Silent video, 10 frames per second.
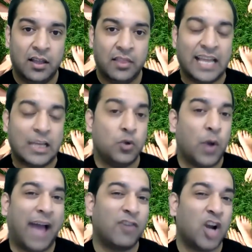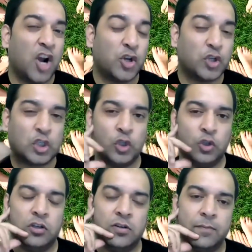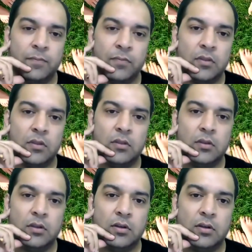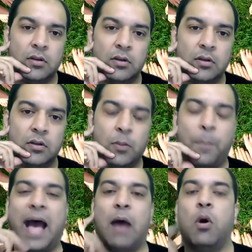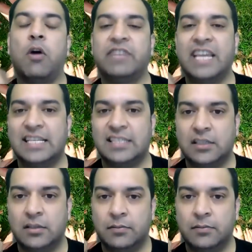that you haven't understood the power of D.AI.SY.